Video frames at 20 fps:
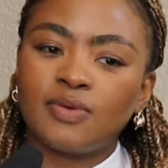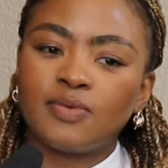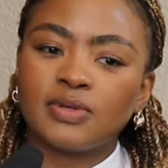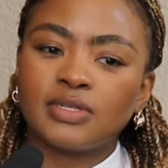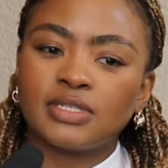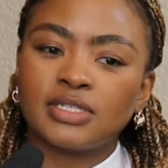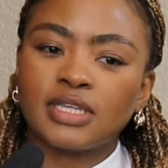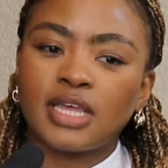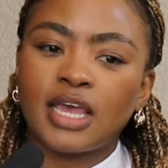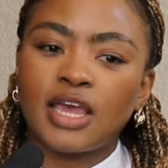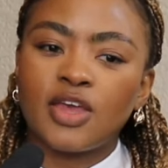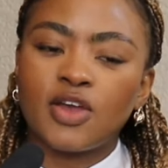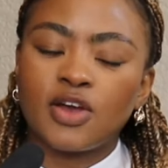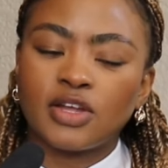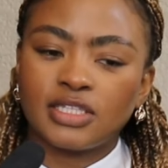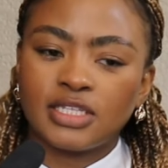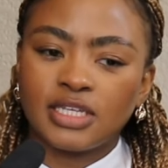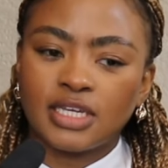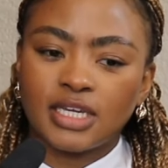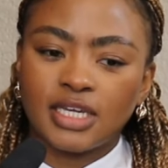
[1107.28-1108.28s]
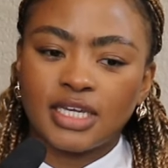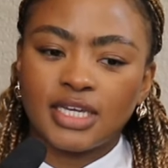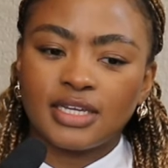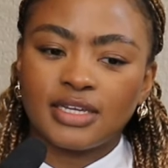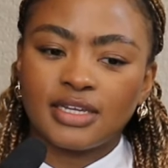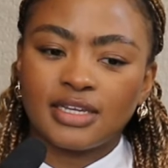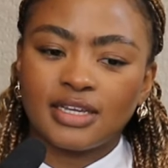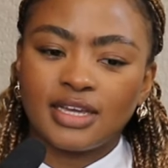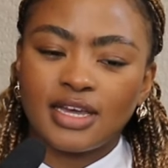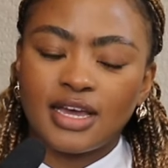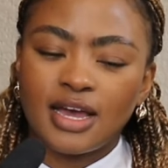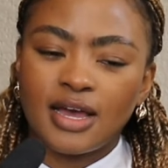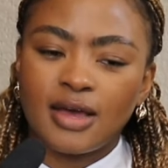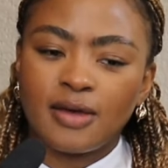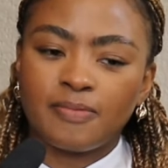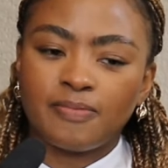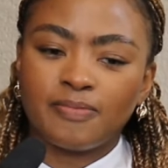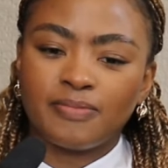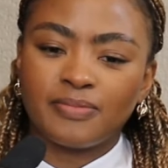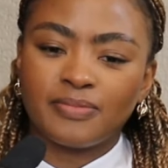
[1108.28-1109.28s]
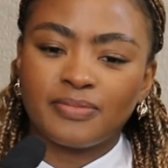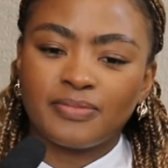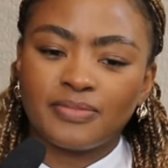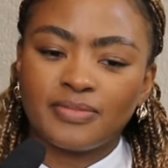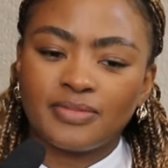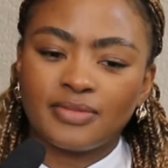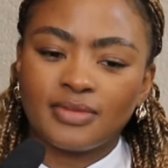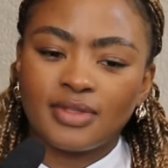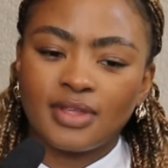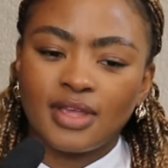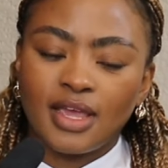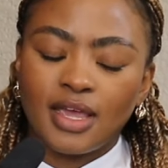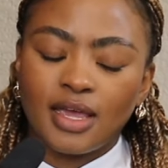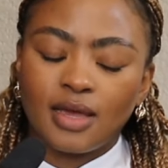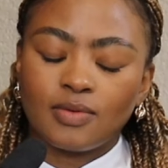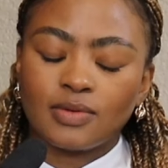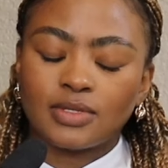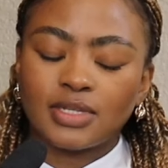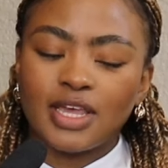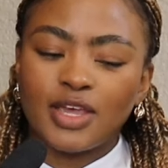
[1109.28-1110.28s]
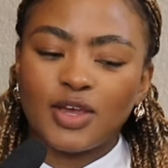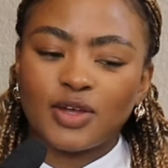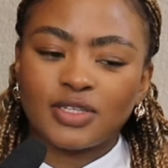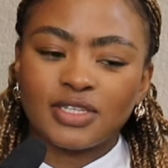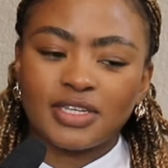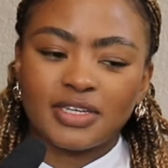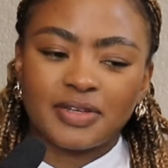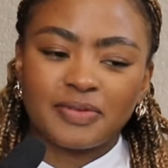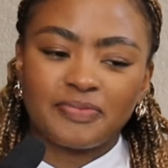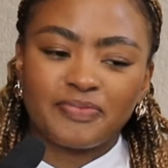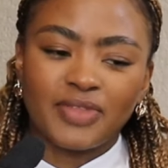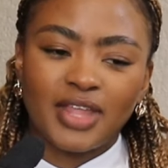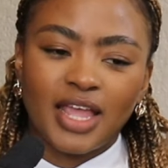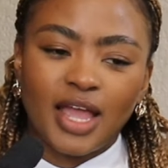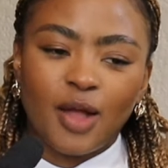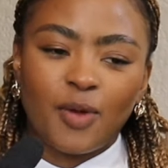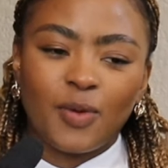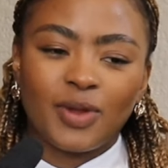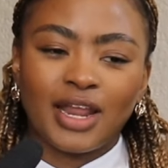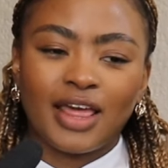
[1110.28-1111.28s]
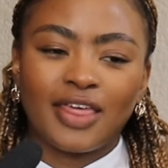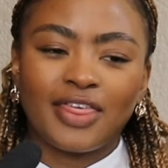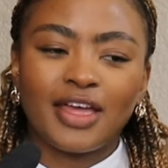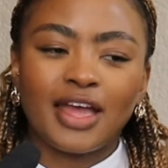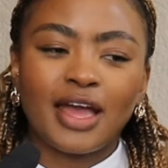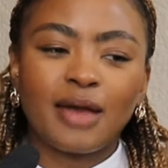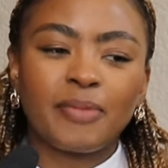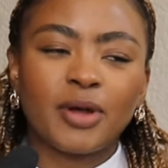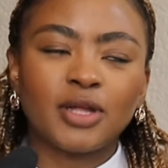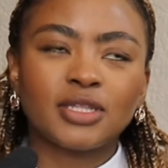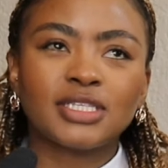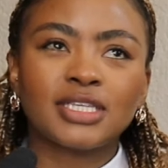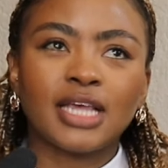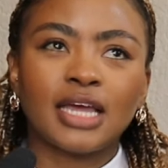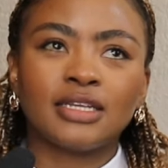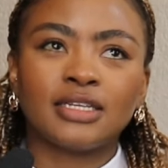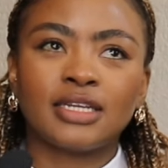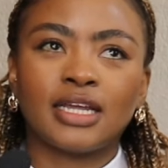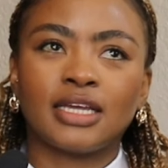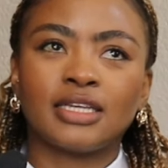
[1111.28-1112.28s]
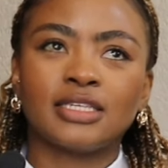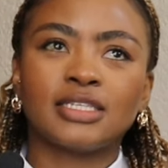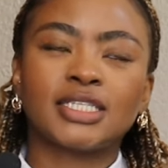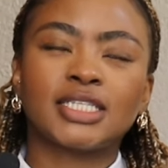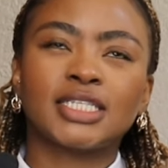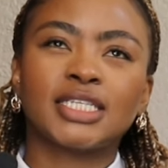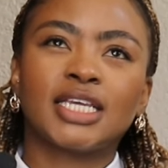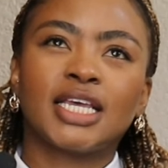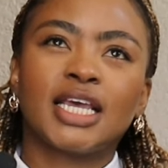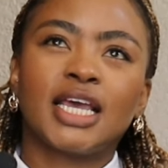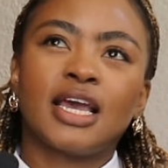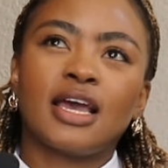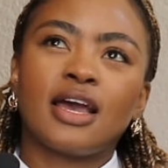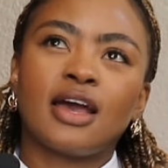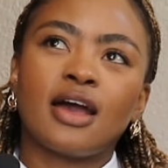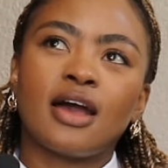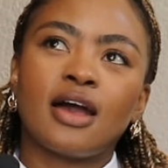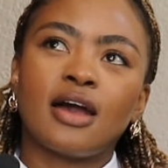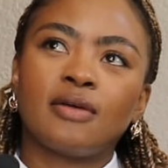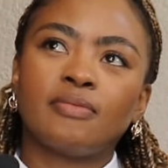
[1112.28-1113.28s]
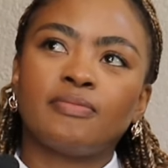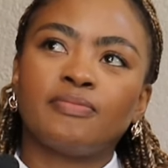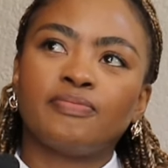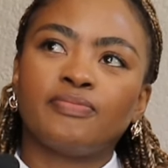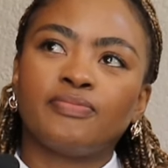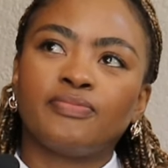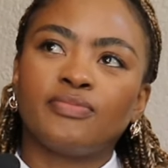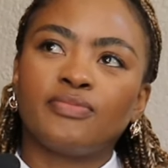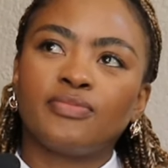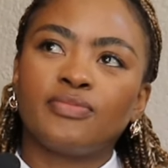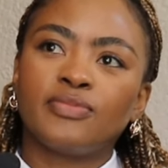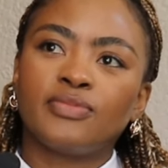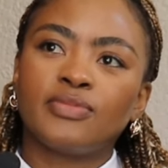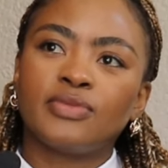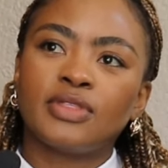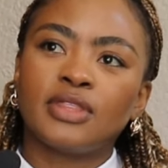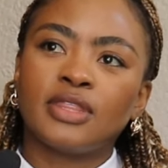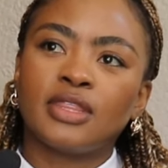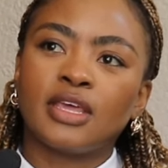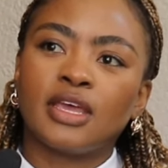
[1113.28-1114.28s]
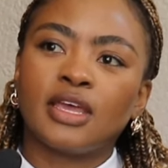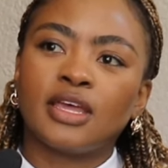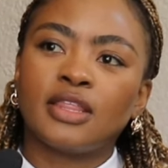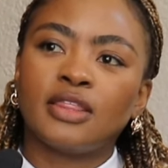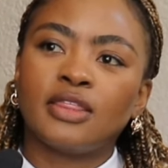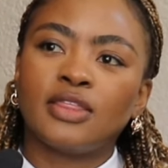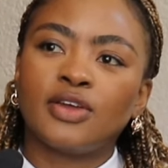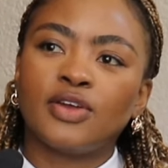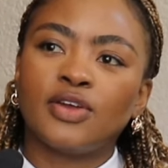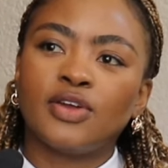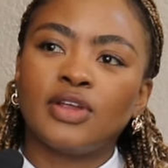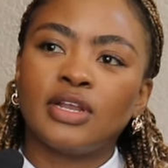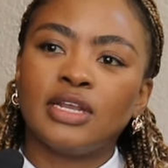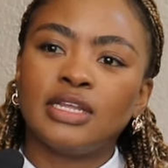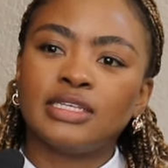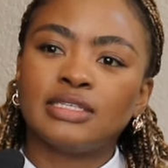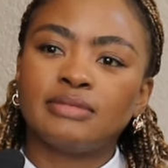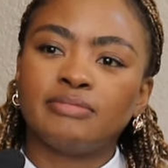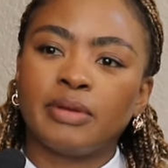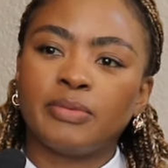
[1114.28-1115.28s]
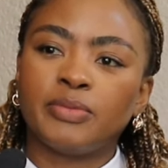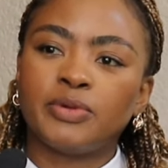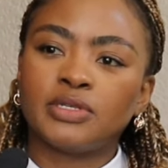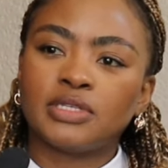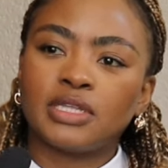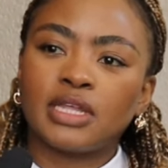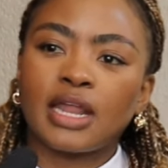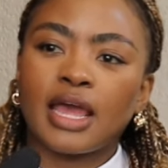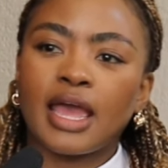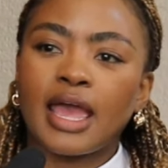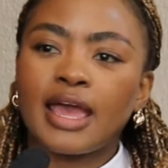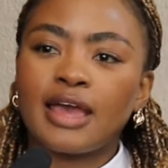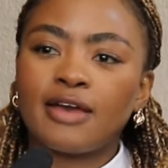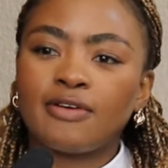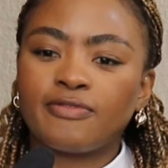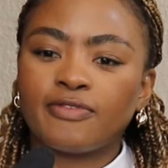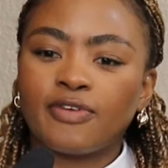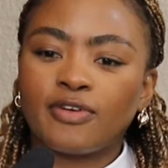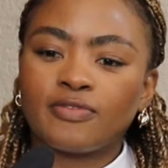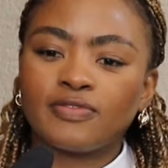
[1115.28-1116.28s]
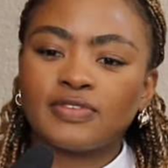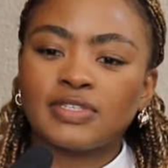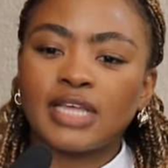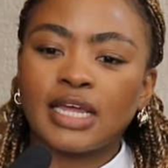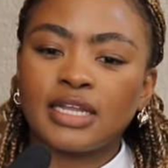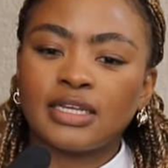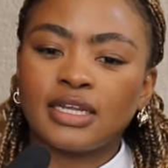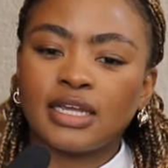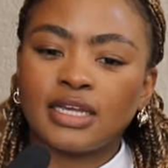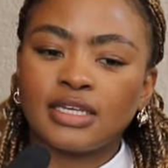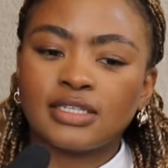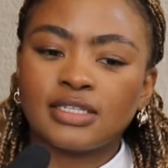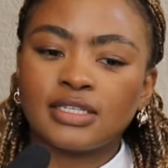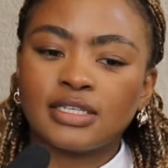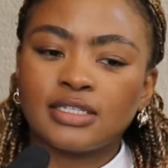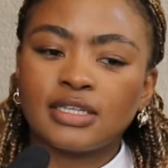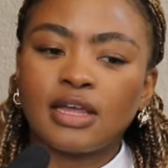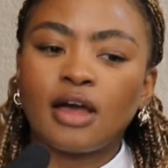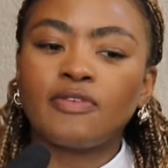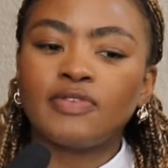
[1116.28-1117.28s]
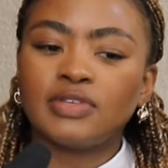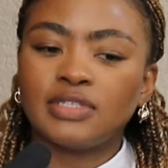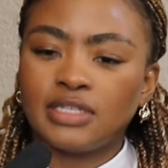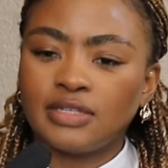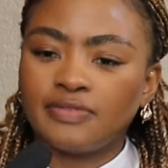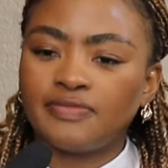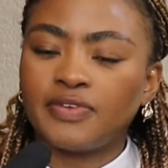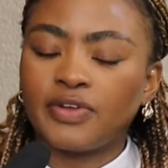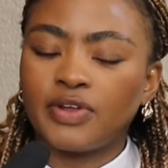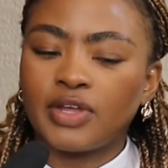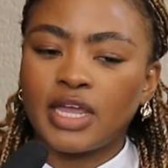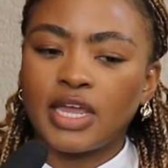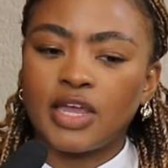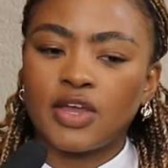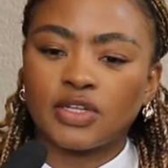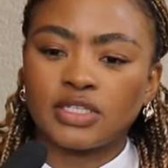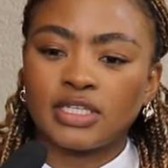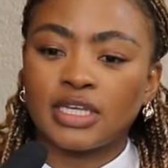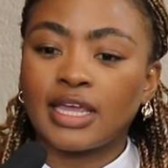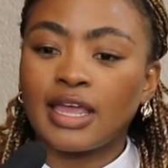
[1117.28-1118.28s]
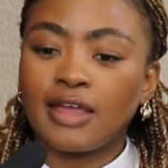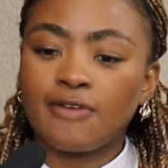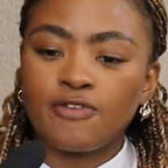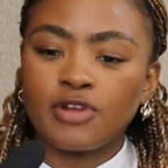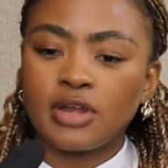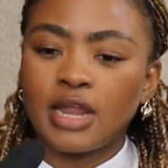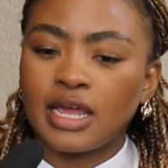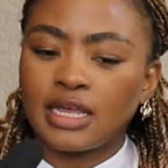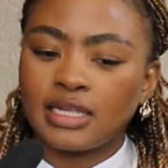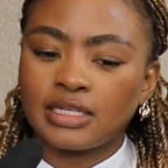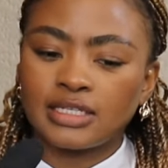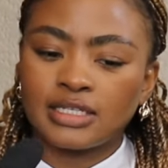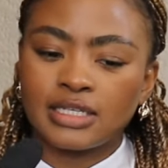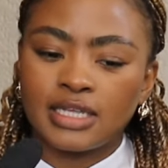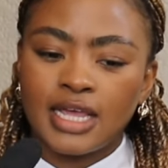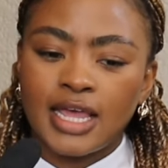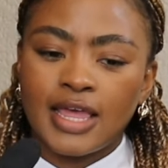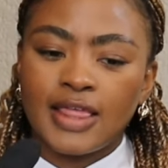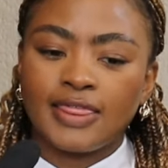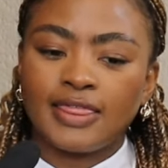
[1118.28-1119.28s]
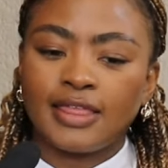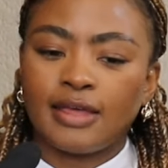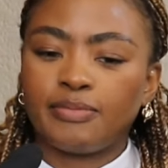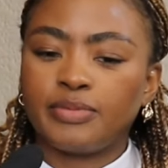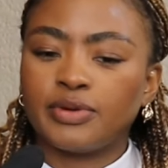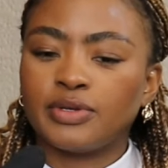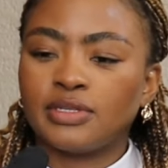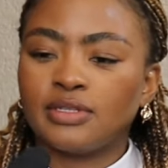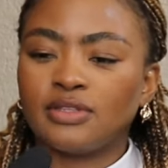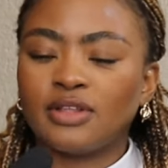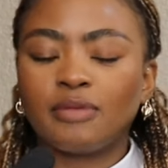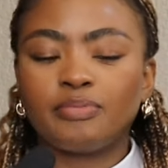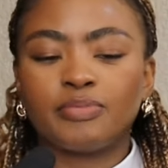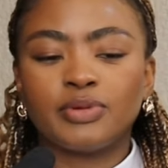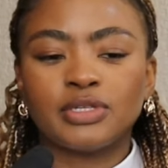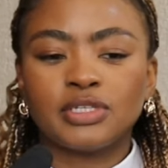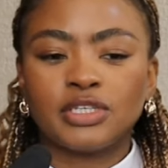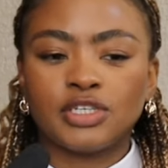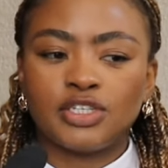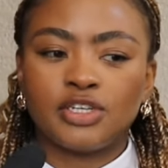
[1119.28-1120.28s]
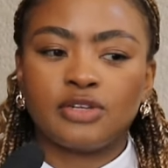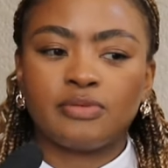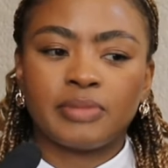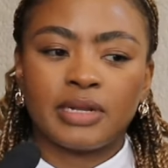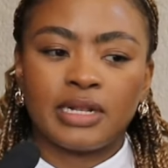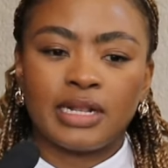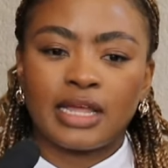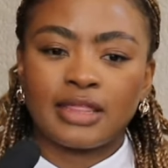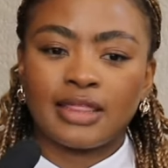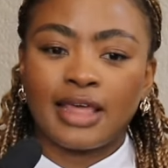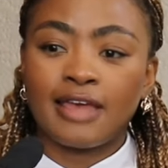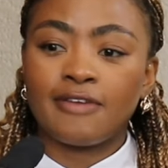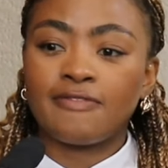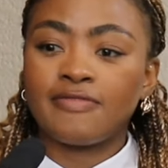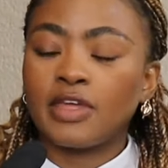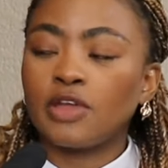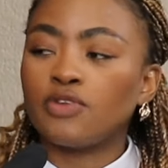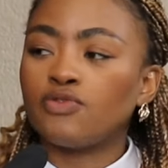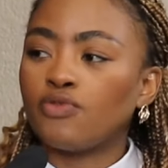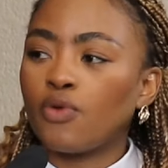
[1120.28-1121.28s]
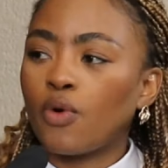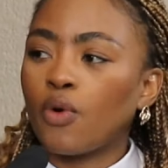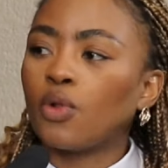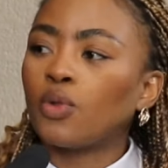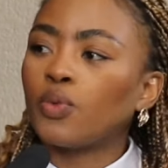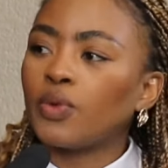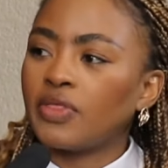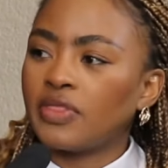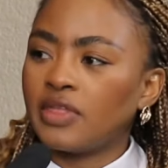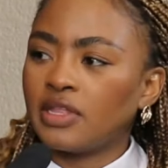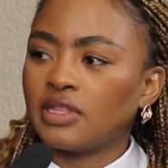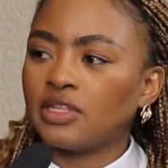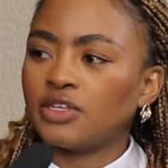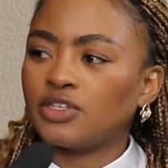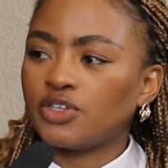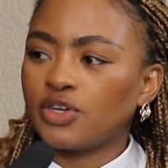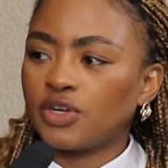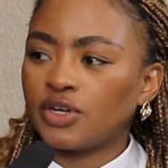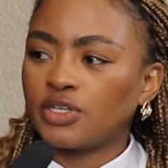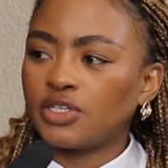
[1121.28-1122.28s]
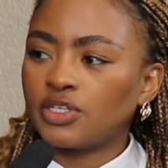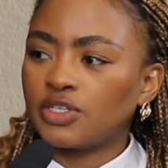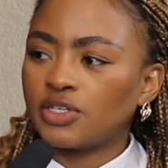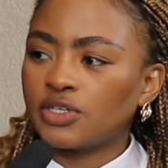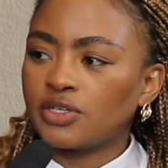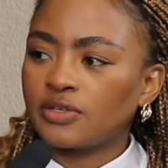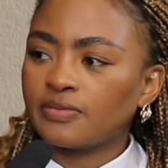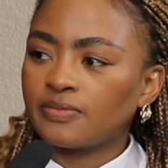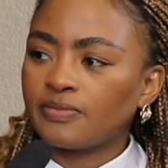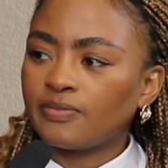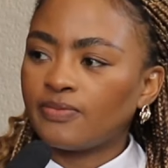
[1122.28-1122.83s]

it was chaotic. Yeah. Um, it was chaotic. when I think about Sundays, um, yeah. The the earliest memories that I have of Sundays It's obviously very chaotic. Everyone has they po- not position, but like they have their role yeah. within the church. Were you all